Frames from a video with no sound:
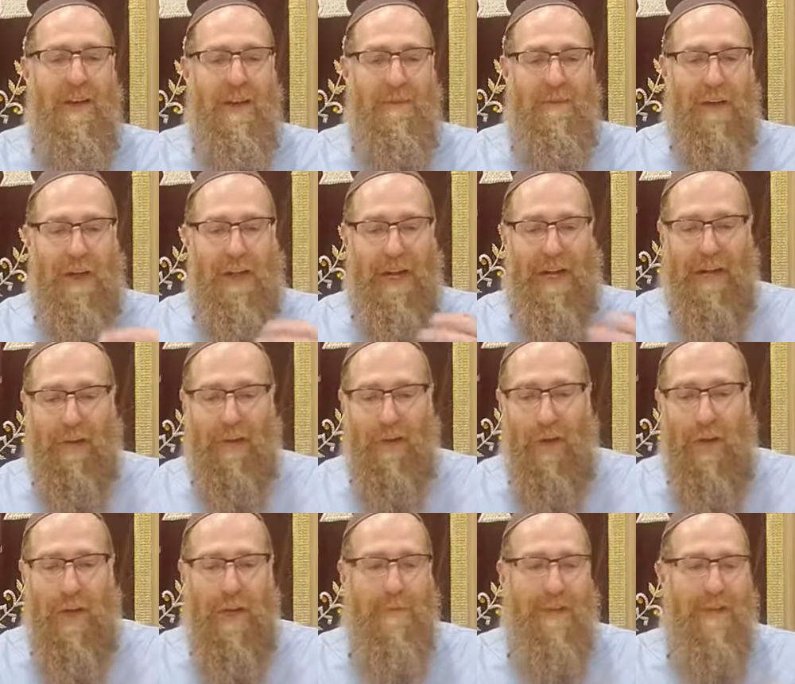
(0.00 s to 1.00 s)

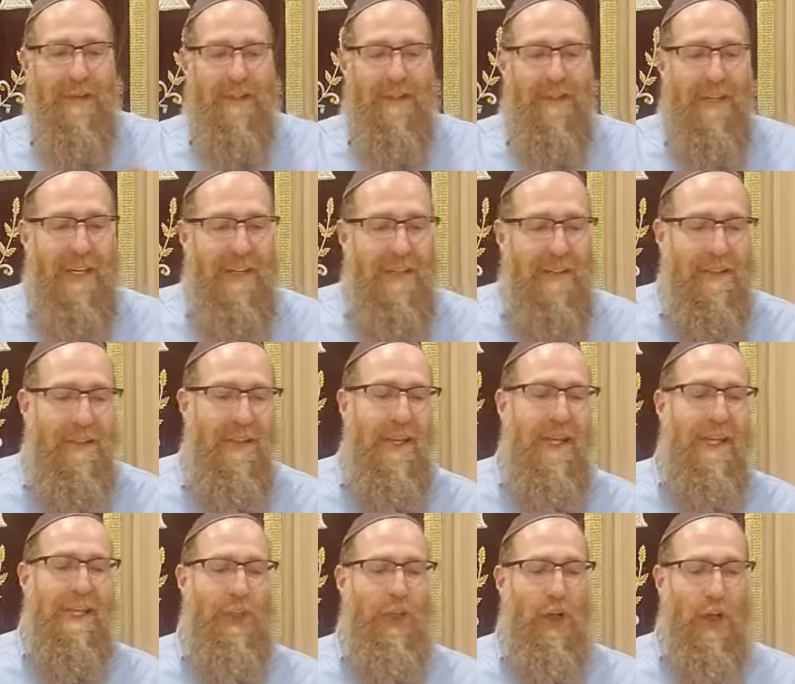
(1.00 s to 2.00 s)
alachatoim and the sins,
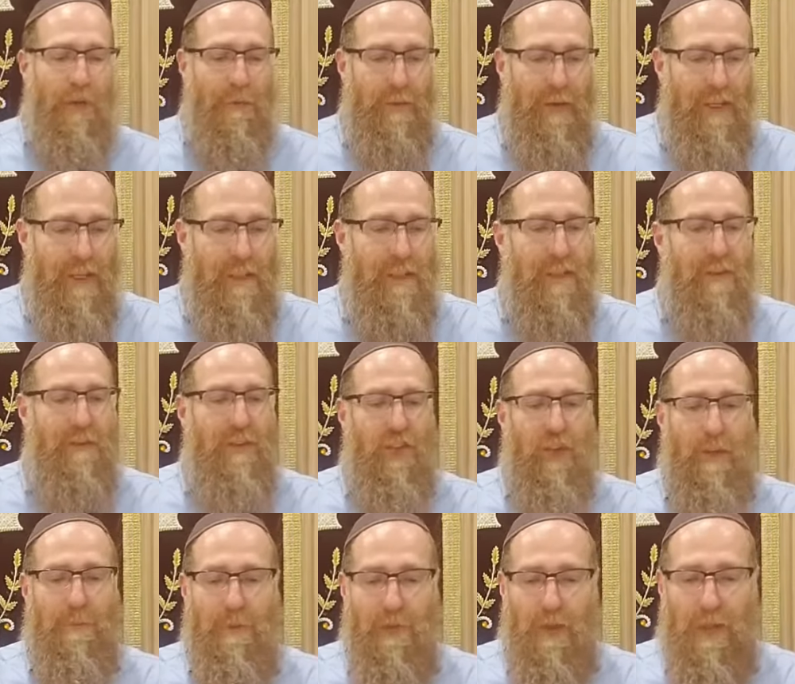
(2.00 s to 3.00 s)
shavisi
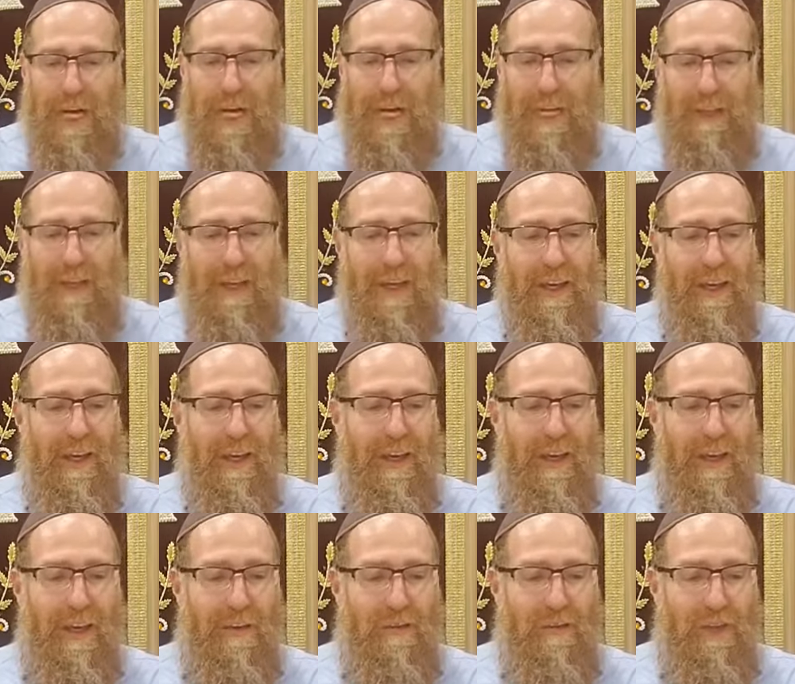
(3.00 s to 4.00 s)
v'shapashati,
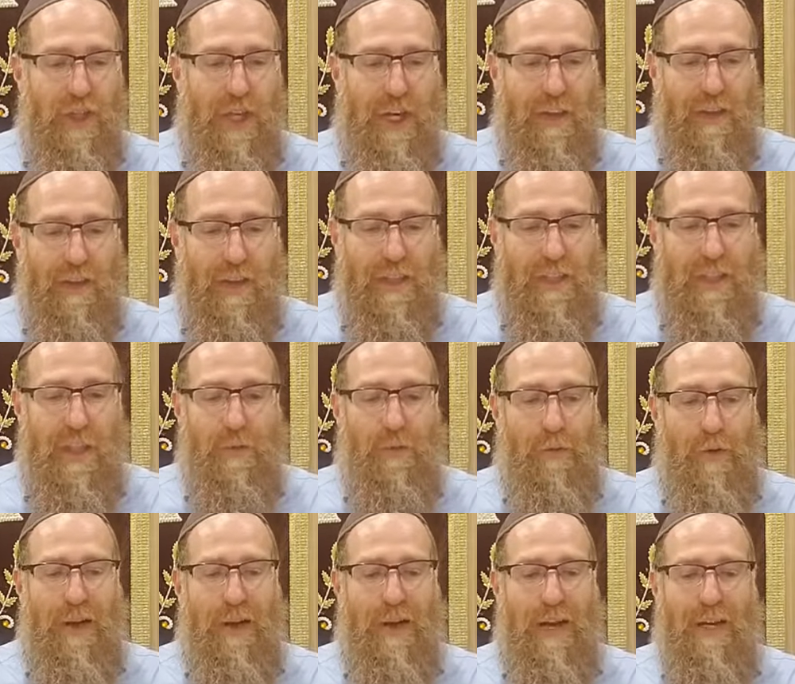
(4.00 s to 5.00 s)
shechatos
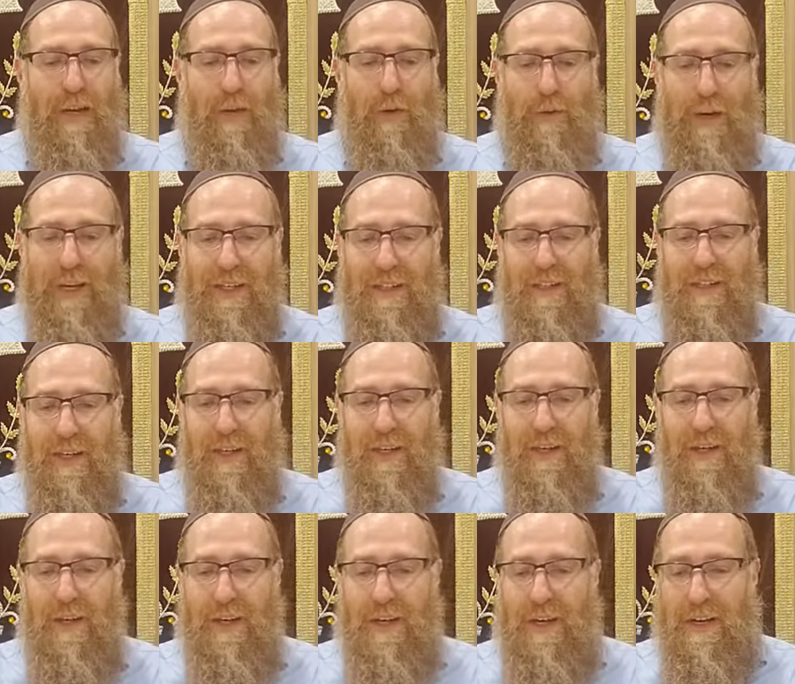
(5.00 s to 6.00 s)
lefanecha ani
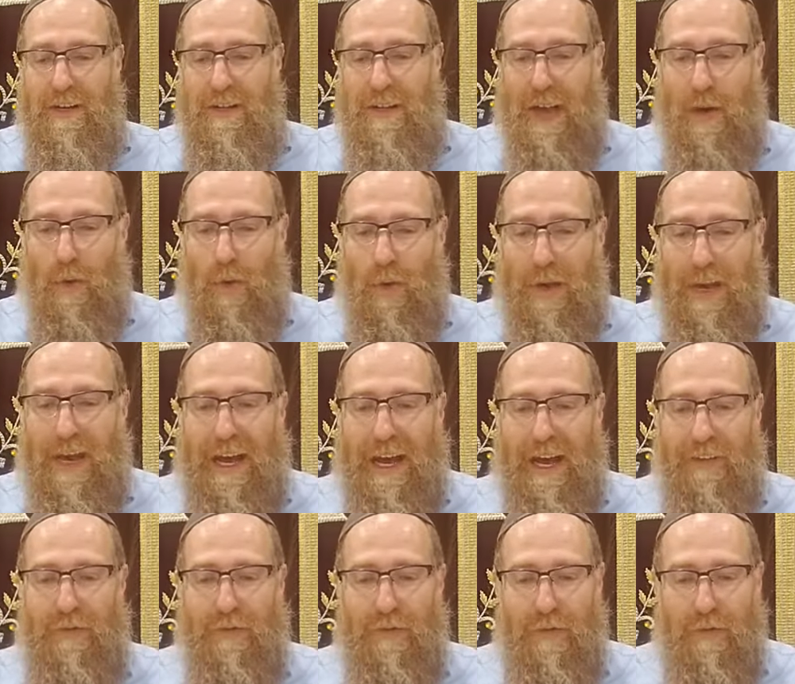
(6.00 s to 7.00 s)
uvesi, that we
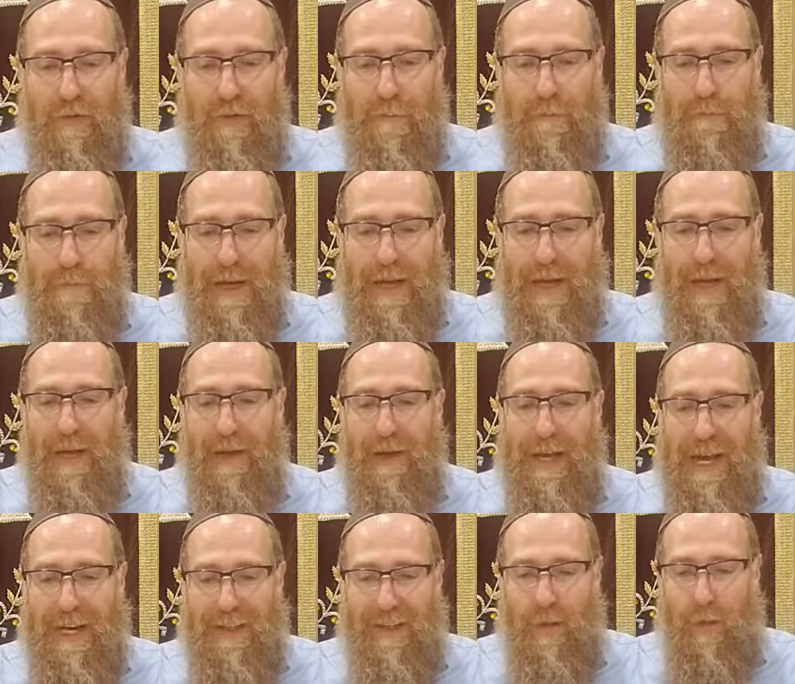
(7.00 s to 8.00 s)
have
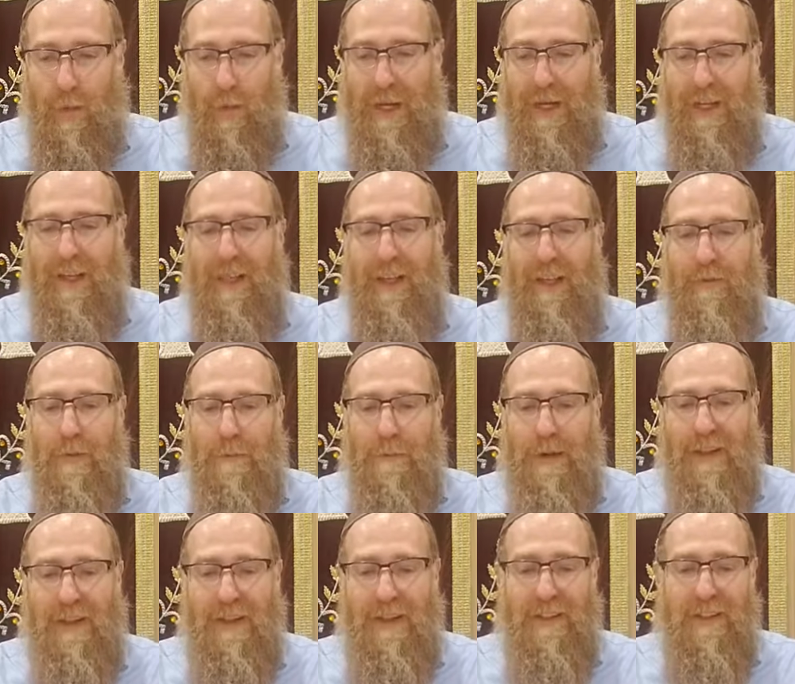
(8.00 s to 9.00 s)
acted wickedly,
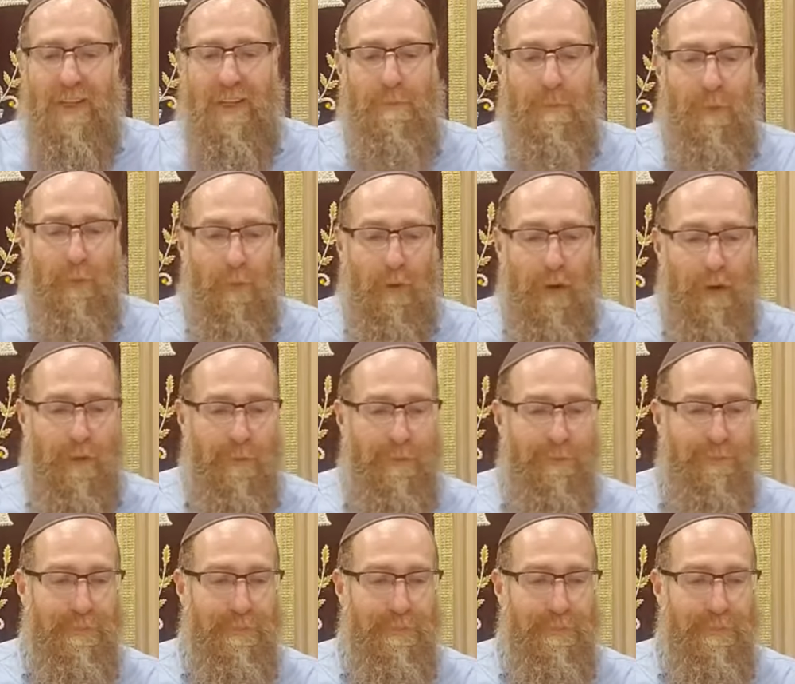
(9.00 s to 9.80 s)
rebelled and sinned before you.